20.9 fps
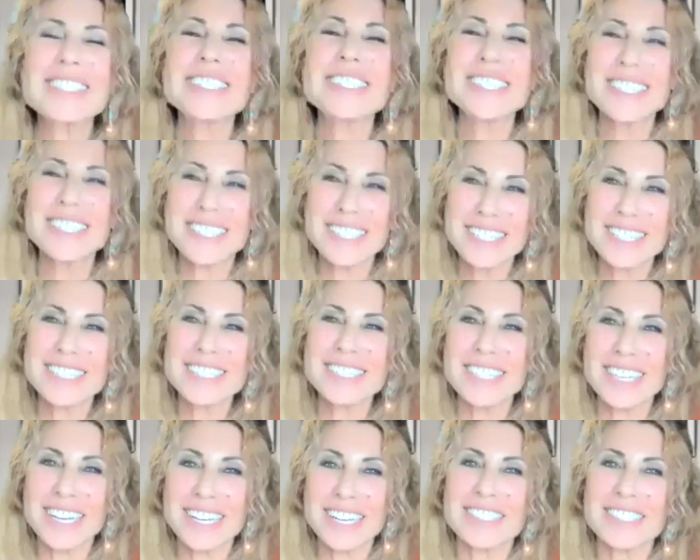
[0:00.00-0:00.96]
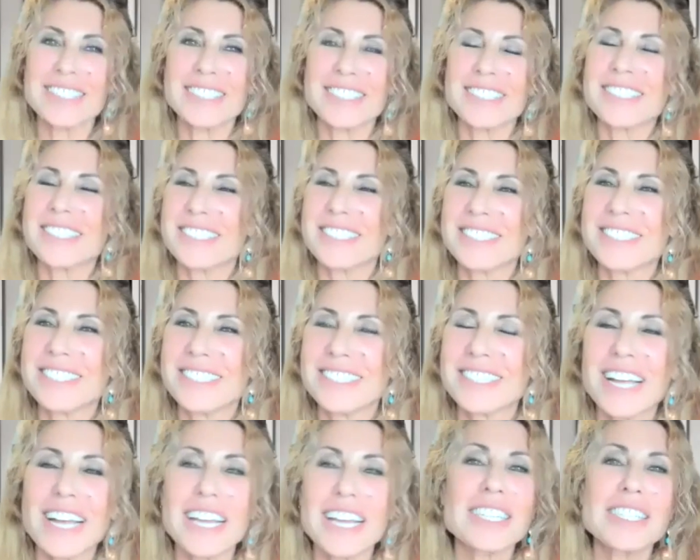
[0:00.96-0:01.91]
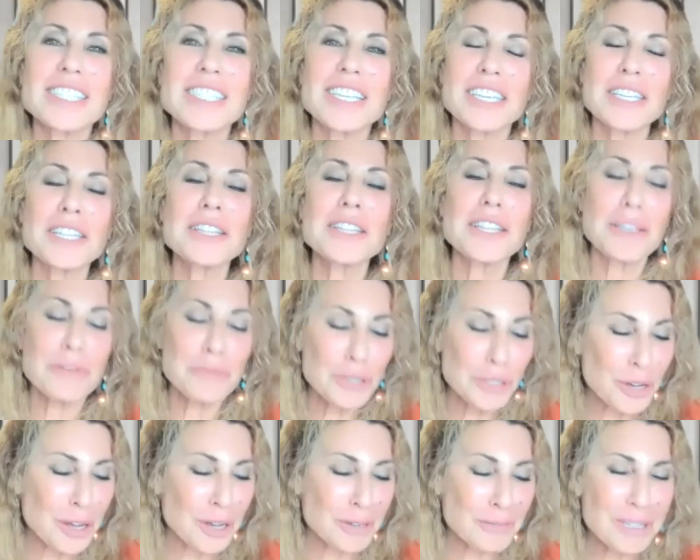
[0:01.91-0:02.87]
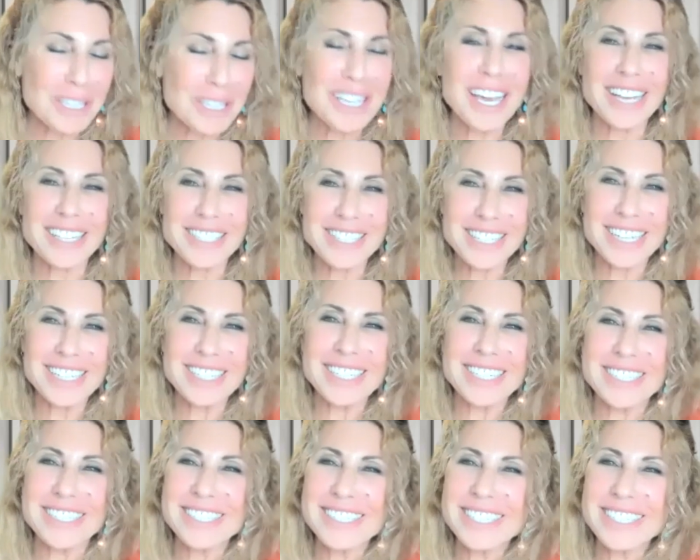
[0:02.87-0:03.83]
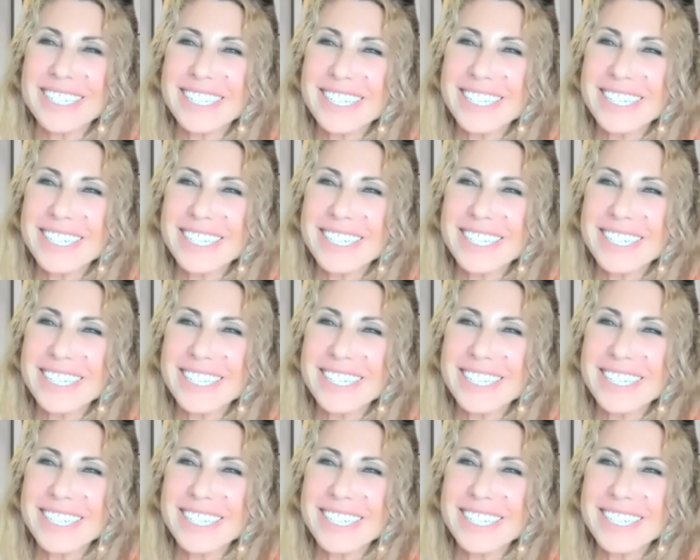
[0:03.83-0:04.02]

Lucille? Yeah, I could sing the theme song, but yes, I do.